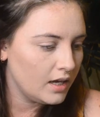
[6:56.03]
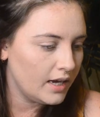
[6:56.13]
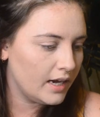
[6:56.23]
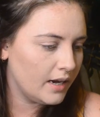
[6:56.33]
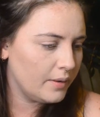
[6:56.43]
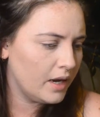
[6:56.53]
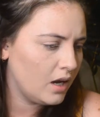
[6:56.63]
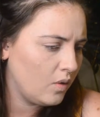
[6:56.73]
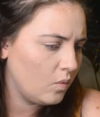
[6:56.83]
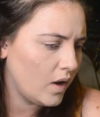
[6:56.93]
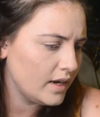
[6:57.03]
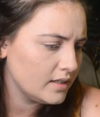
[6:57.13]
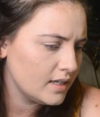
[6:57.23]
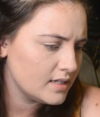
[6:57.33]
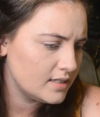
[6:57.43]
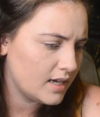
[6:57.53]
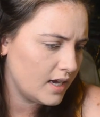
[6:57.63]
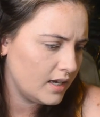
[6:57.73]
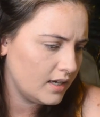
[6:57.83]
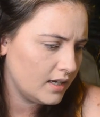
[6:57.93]
Why do they
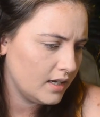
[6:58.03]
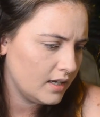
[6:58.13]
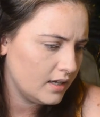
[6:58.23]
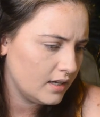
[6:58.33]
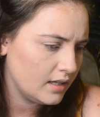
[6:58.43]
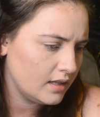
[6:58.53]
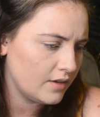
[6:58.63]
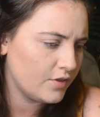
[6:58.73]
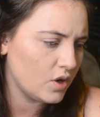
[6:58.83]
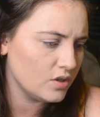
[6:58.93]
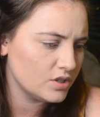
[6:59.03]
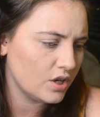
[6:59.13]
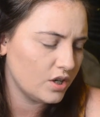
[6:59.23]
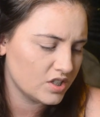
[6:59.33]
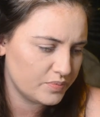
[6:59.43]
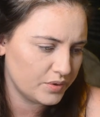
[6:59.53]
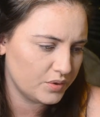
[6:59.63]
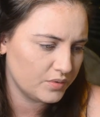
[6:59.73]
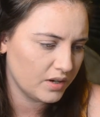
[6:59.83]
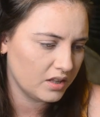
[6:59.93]
say they've gone to
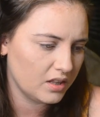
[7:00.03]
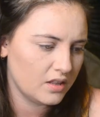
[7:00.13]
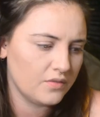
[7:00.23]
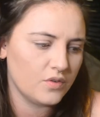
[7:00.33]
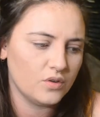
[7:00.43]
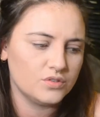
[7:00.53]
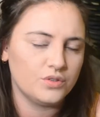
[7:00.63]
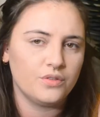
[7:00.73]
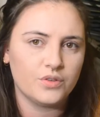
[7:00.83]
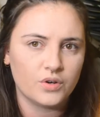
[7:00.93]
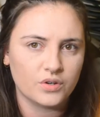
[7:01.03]
hospital rather than they've gone to the